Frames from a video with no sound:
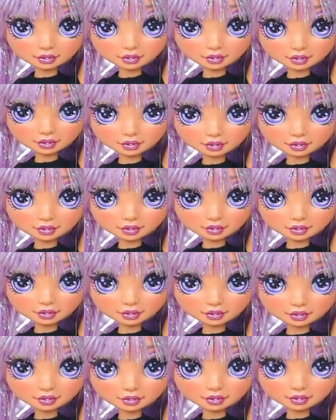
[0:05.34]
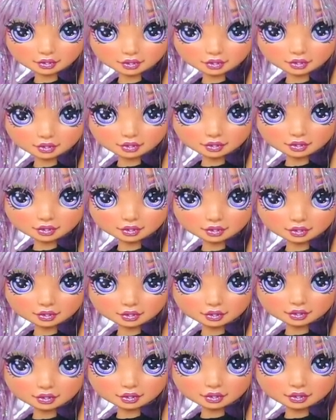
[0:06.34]
They sent me the Rainbow High
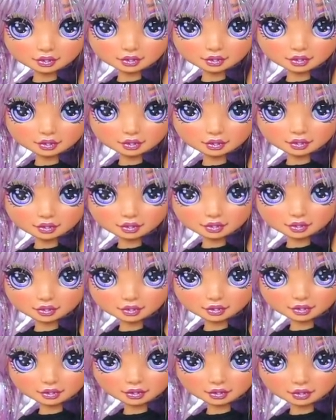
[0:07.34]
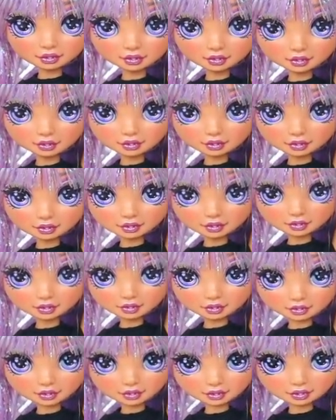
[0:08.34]
Fashion Studio,
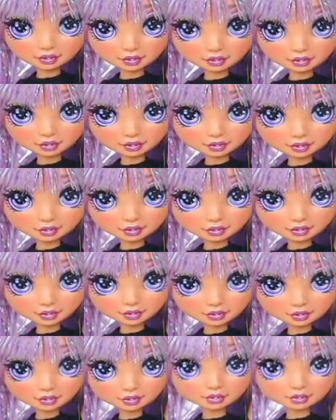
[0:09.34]
Avery.